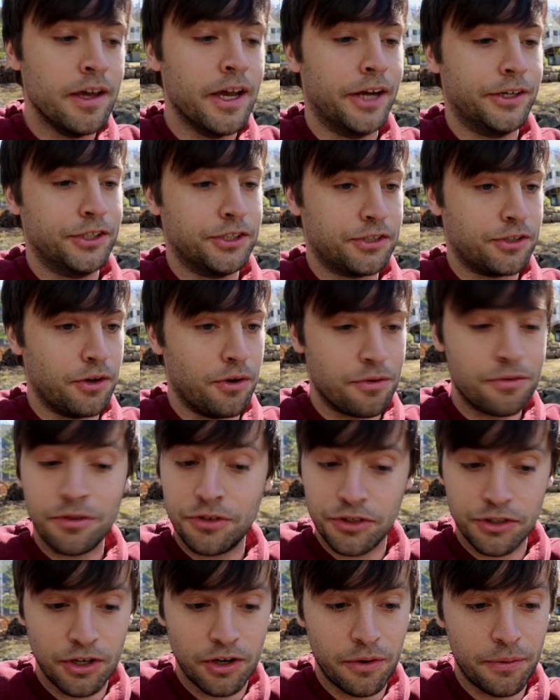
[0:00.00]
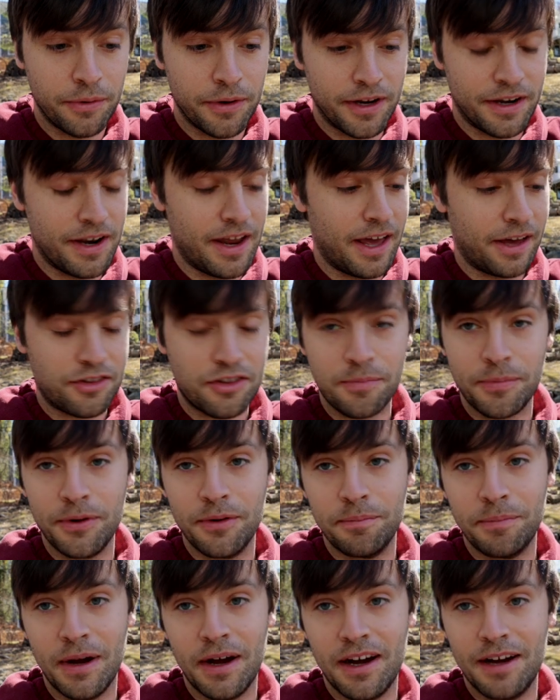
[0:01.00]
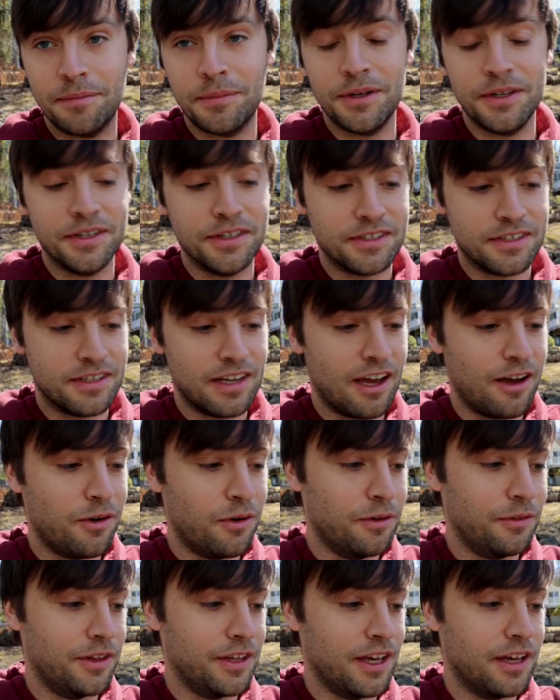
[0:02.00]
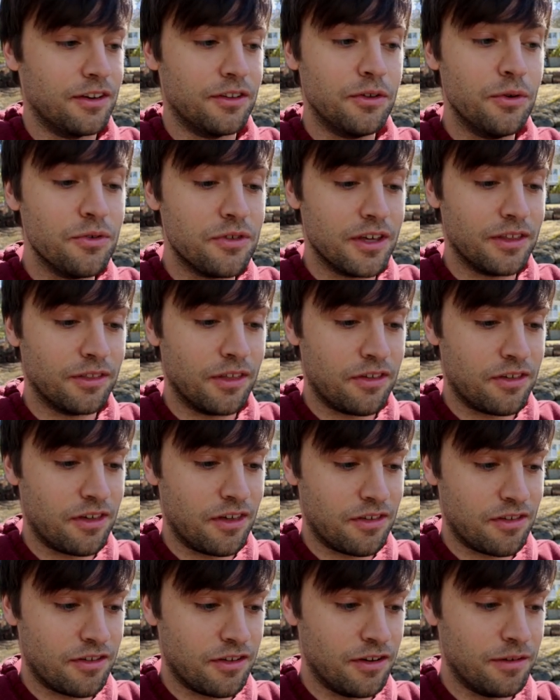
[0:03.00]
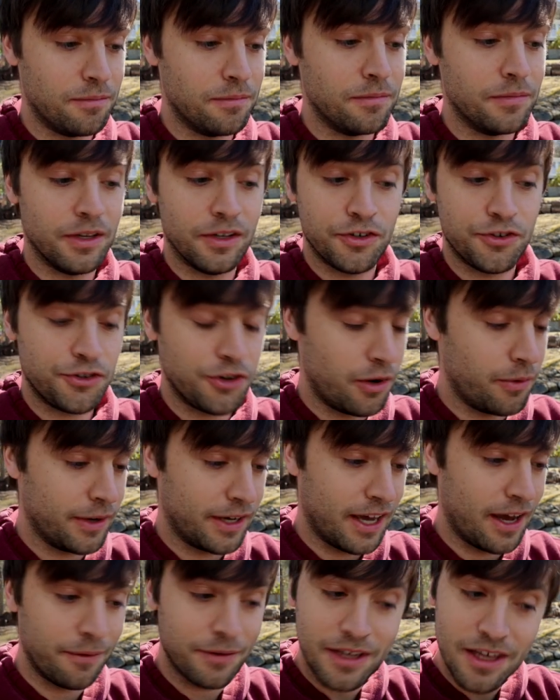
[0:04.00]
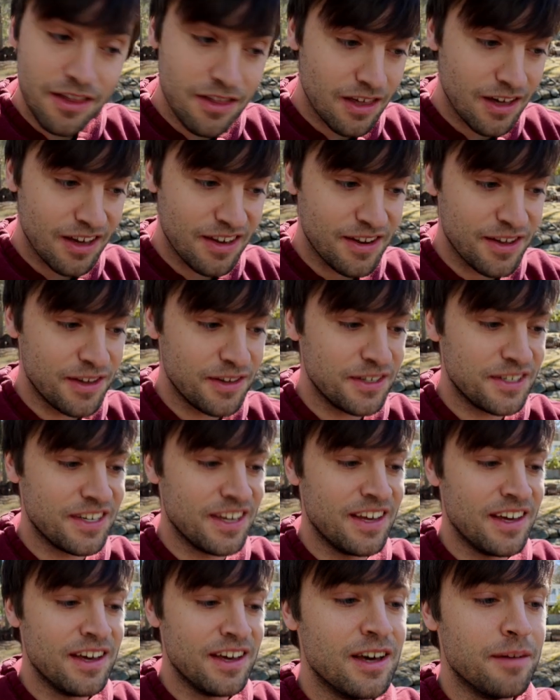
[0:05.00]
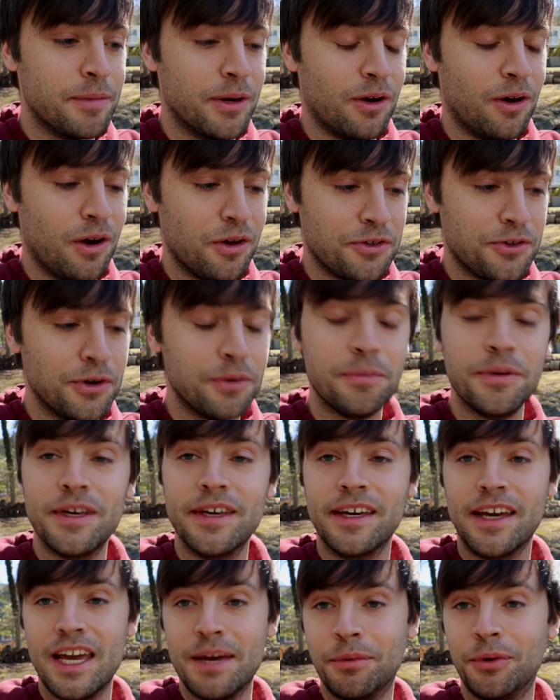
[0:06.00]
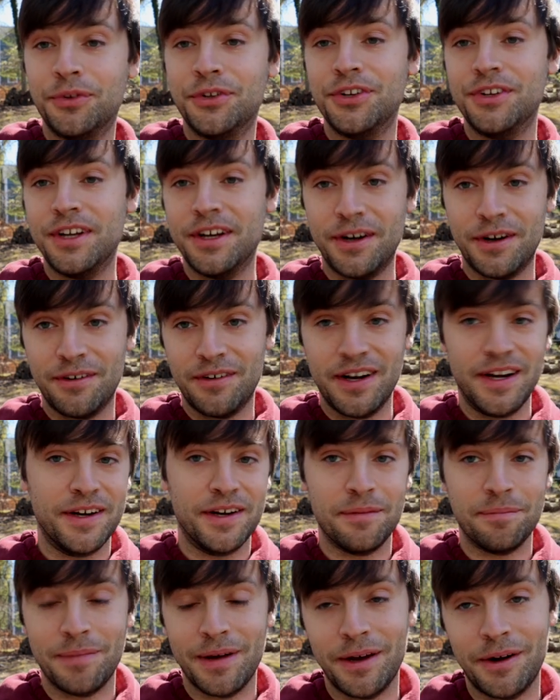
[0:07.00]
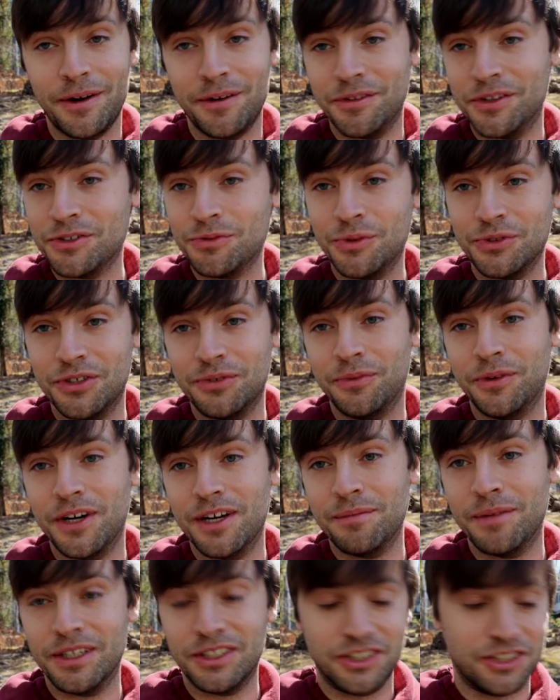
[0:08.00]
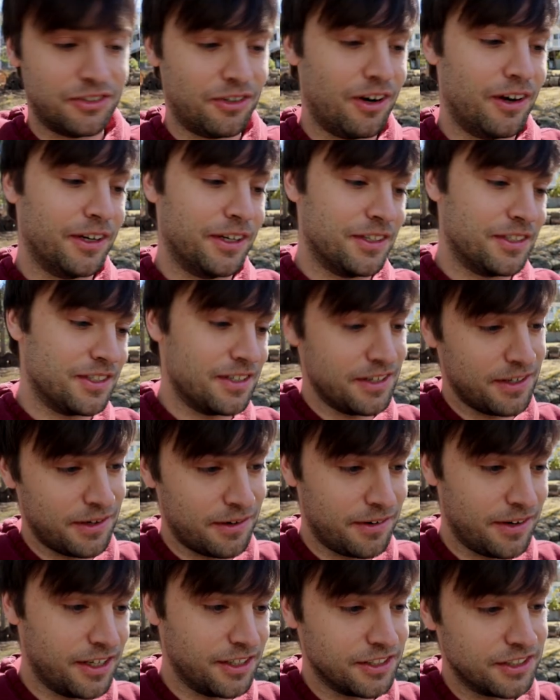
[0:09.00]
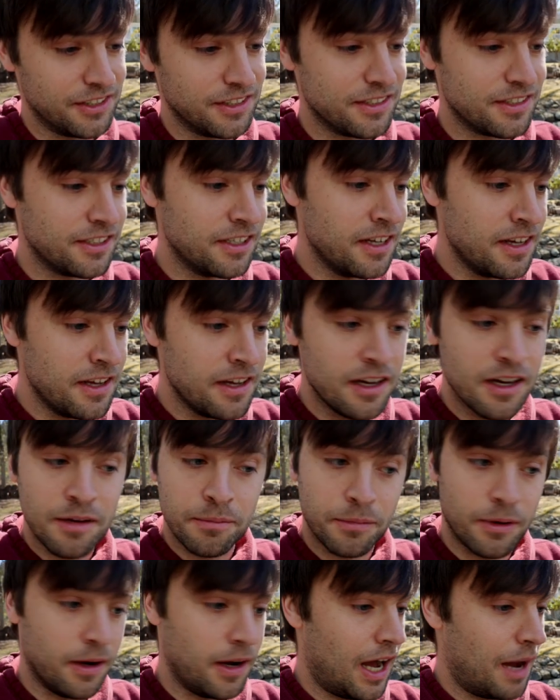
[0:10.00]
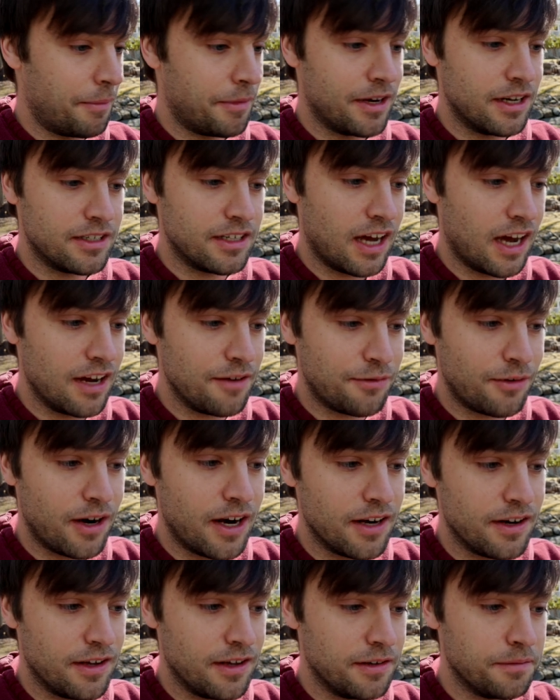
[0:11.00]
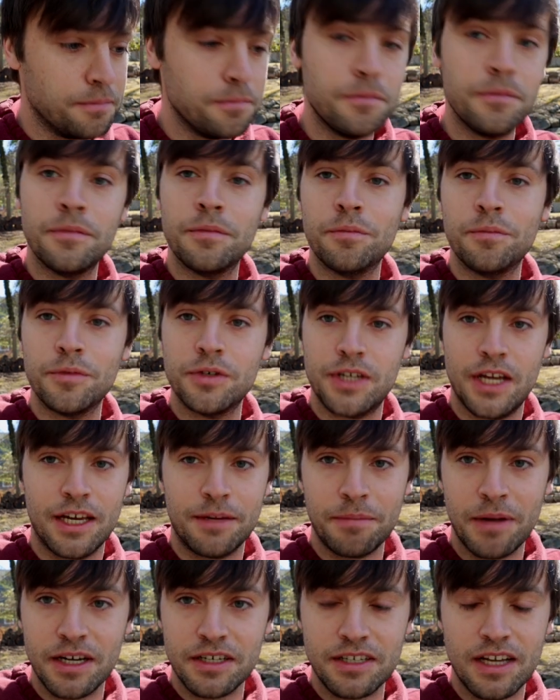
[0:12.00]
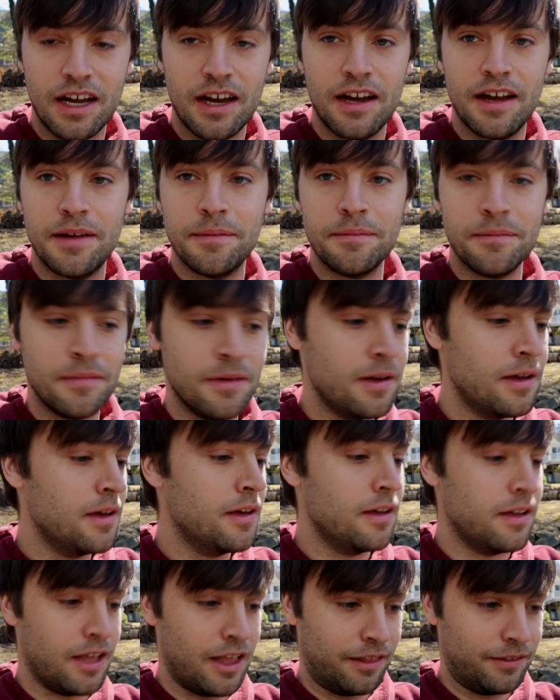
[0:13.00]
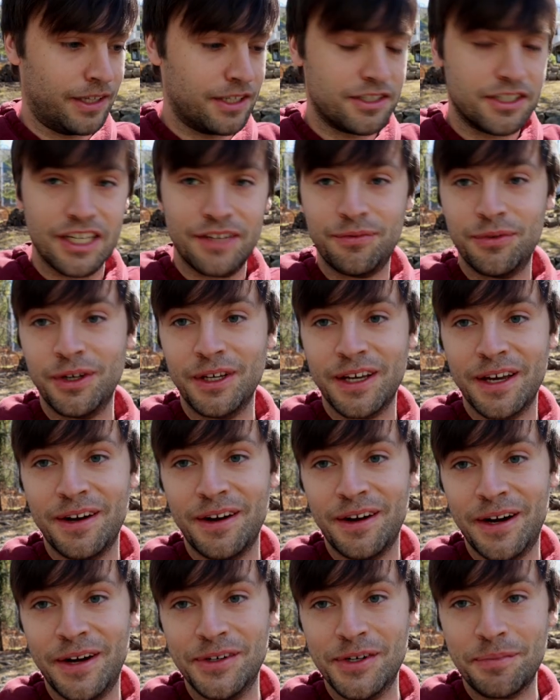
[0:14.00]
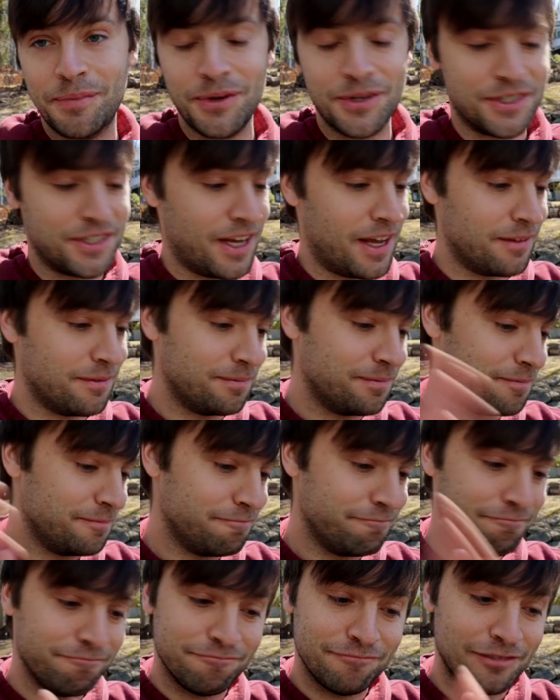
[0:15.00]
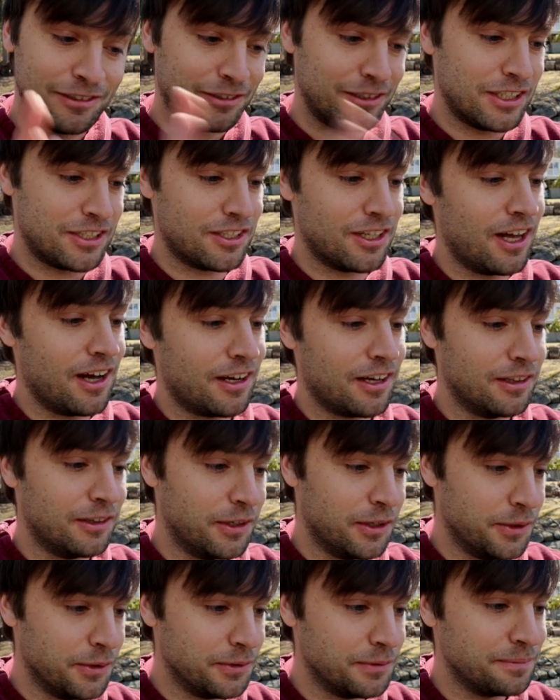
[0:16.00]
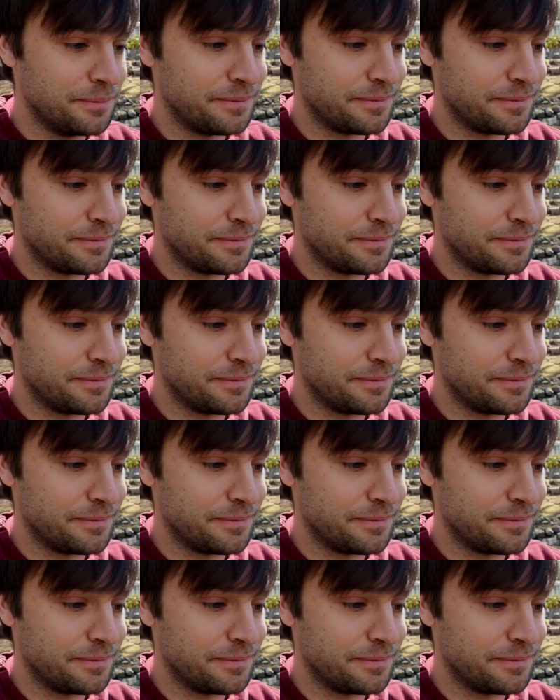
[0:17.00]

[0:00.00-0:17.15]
It just goes to show what an expert Bob is, not only at using the system and showing how easy it is, but also being able to narrate it better. This wasn't one of my strongest narrations. But I'm going to dive right in, take my time, and let's see if we can get 100%. Let's lock and load.